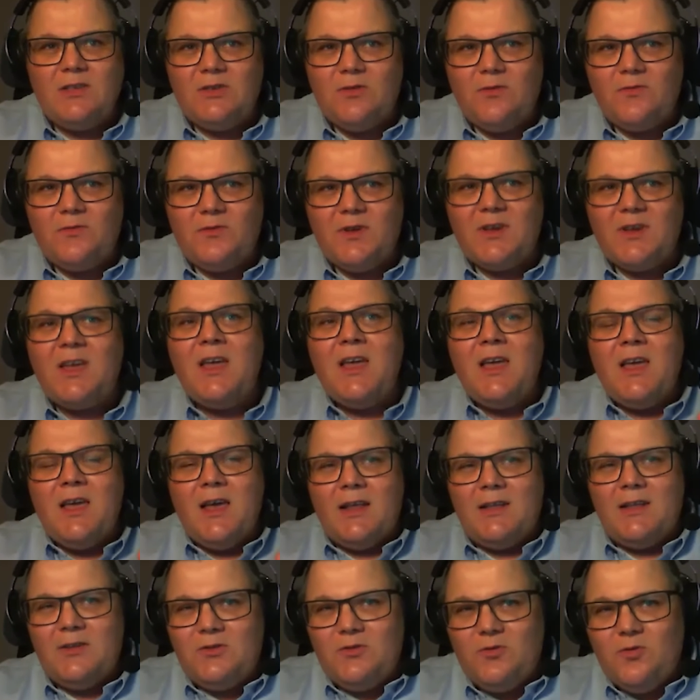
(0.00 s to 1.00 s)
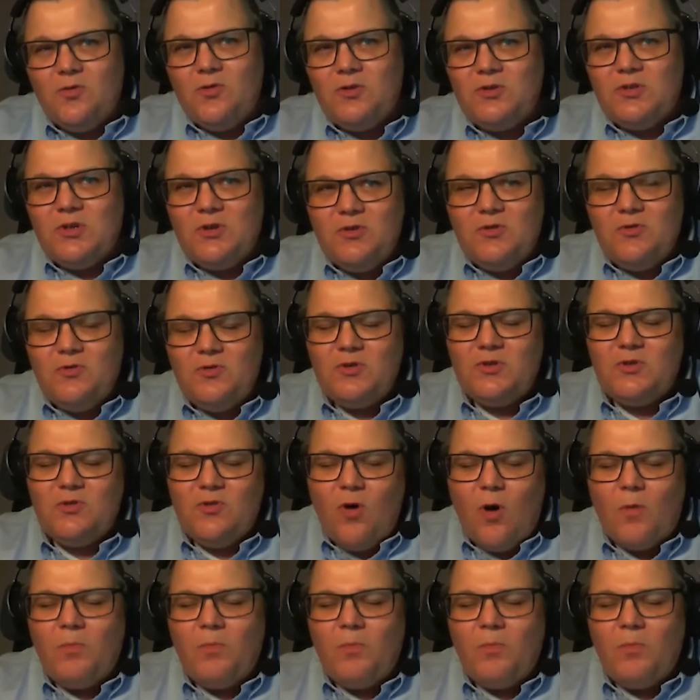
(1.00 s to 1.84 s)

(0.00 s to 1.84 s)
software and the tools you use to